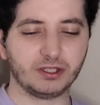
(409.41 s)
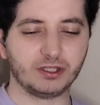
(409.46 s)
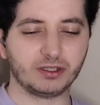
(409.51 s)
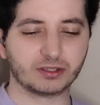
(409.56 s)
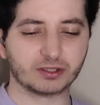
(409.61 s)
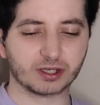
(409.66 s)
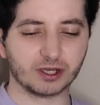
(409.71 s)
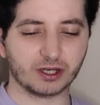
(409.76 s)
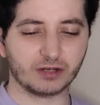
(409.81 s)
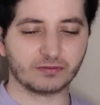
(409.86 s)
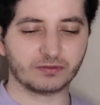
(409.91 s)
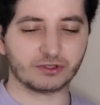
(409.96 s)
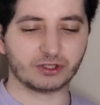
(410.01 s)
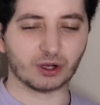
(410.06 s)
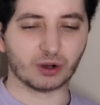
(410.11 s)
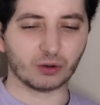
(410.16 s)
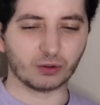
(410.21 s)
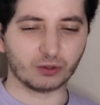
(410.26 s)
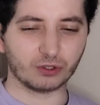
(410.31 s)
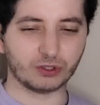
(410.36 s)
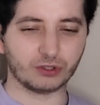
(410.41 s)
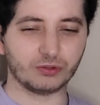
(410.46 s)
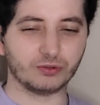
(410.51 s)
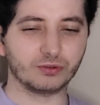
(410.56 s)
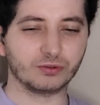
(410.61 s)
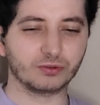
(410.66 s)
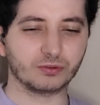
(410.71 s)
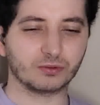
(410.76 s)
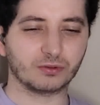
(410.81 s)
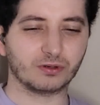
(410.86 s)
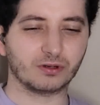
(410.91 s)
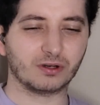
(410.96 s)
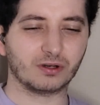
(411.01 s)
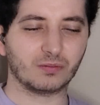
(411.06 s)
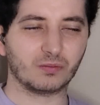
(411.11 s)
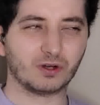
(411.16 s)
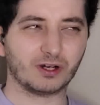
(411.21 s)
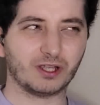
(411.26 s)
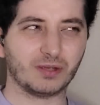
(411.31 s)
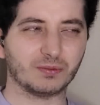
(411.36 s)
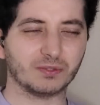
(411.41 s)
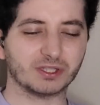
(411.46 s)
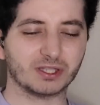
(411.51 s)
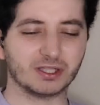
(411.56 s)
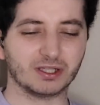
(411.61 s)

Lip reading: He just kind of told you what he was